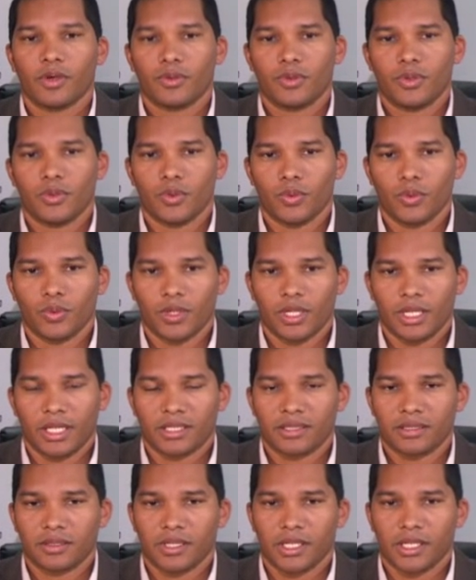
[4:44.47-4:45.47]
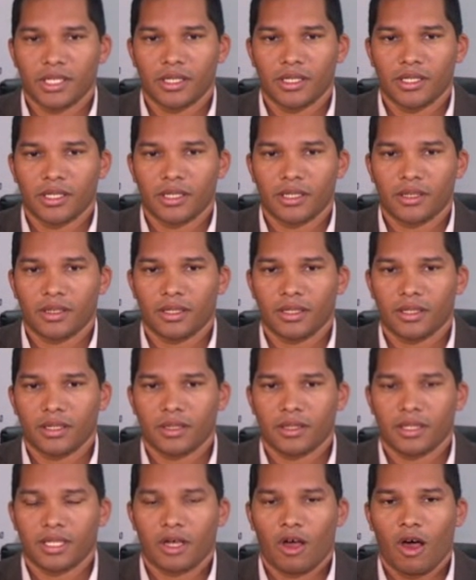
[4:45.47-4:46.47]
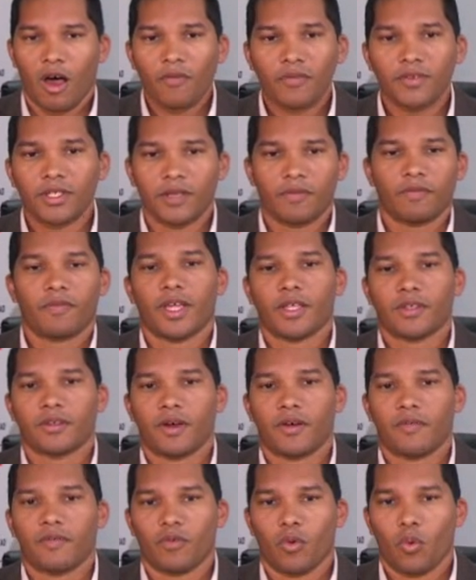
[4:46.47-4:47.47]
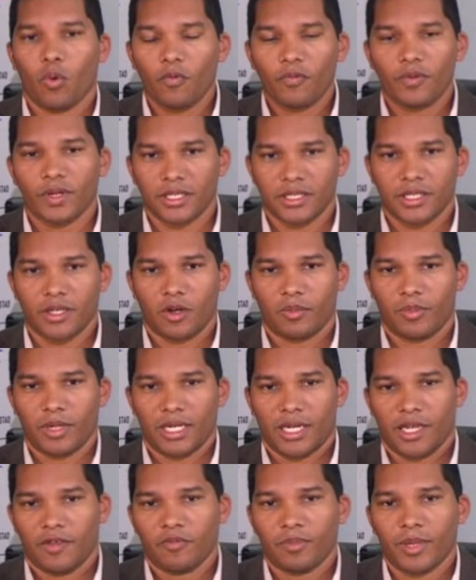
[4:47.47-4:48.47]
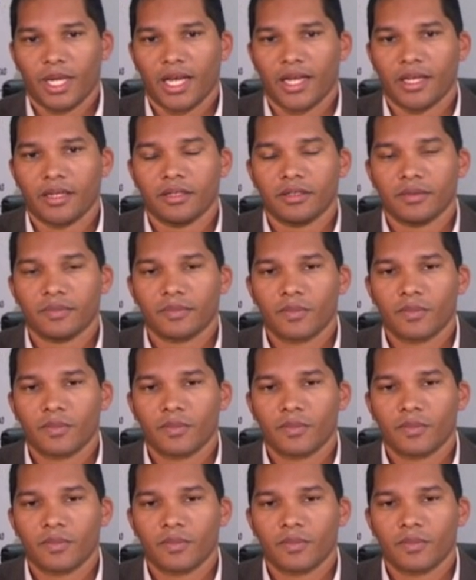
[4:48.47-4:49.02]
through the after effect of orphans that are being left behind.